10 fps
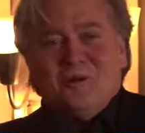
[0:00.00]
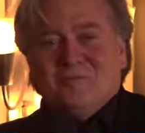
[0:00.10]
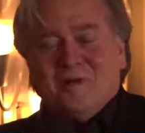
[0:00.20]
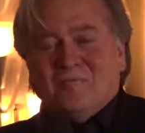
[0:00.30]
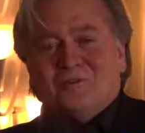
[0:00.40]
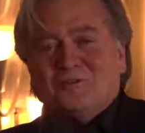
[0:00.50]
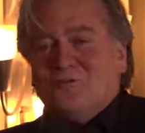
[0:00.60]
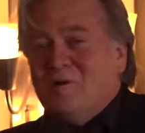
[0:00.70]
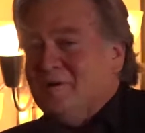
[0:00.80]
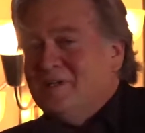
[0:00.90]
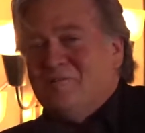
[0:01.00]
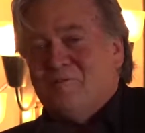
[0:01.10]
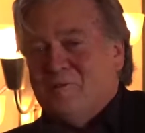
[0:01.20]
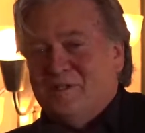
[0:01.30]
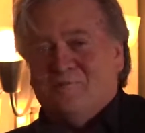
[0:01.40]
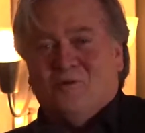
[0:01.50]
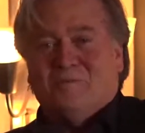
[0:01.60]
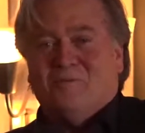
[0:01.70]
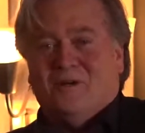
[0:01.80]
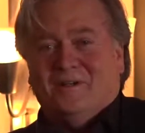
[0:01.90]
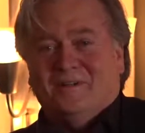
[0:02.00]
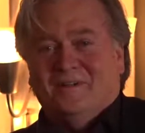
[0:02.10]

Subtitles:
Remember, Trump had never been to Breitbart.